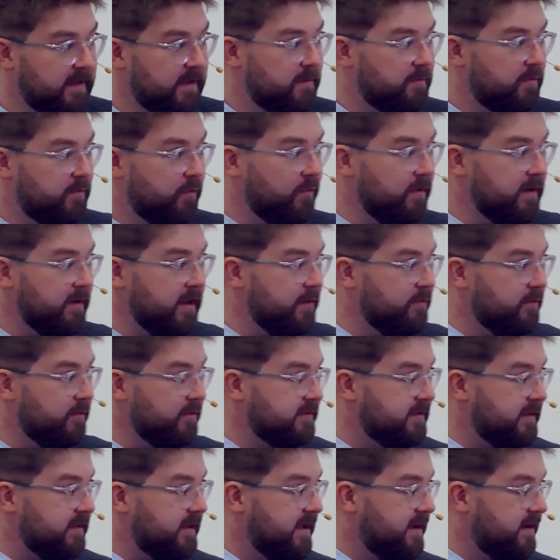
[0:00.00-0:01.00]
But what I want
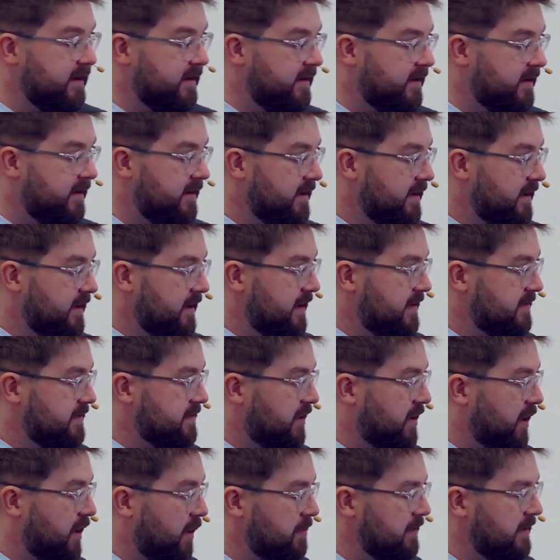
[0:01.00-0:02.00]
to hear is a
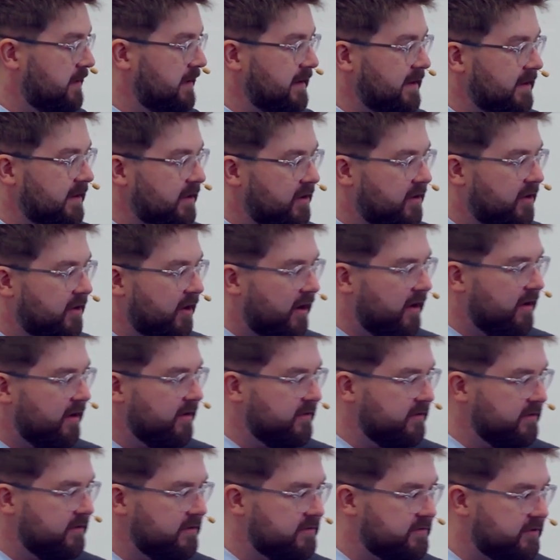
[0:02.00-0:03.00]
couple of little
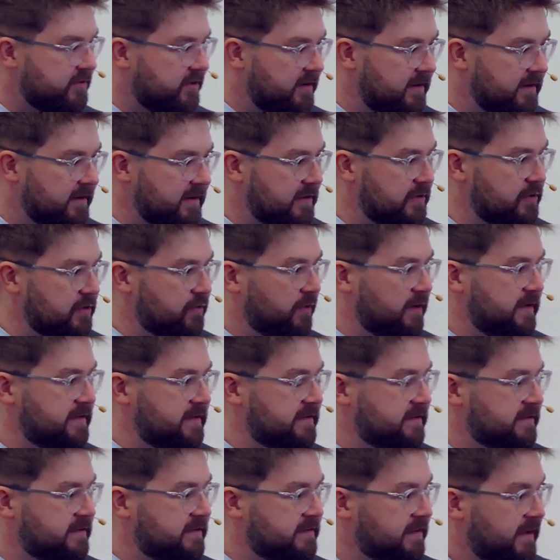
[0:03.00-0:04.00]
gargles or little
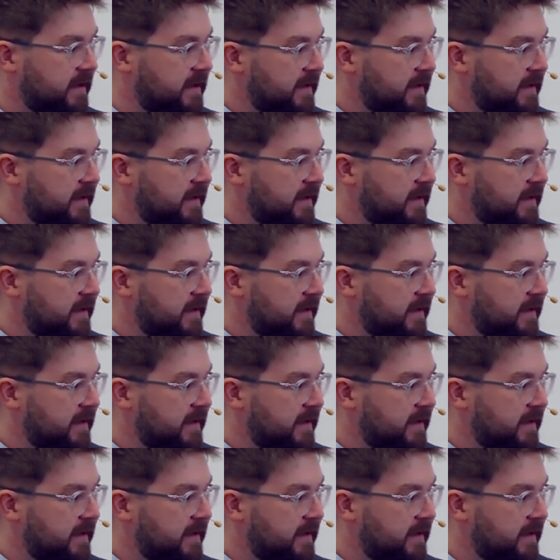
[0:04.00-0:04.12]
noises.